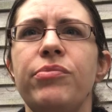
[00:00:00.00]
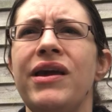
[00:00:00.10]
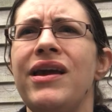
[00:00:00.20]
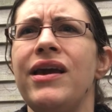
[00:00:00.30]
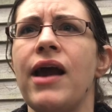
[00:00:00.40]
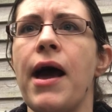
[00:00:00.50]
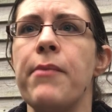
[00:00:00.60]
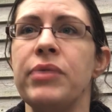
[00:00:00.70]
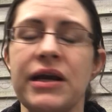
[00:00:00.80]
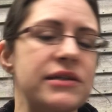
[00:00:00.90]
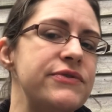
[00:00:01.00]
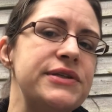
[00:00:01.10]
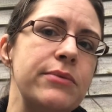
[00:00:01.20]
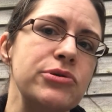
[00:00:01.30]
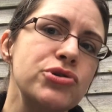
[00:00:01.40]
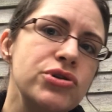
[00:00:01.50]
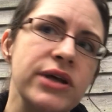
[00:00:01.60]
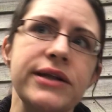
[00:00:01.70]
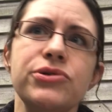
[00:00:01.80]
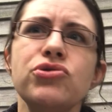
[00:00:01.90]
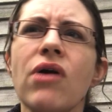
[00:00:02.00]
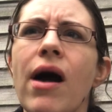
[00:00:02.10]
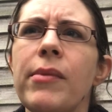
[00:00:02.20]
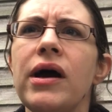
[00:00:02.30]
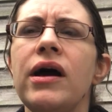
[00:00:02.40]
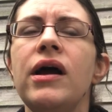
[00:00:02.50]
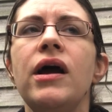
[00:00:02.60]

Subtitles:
be because of a sudden trauma.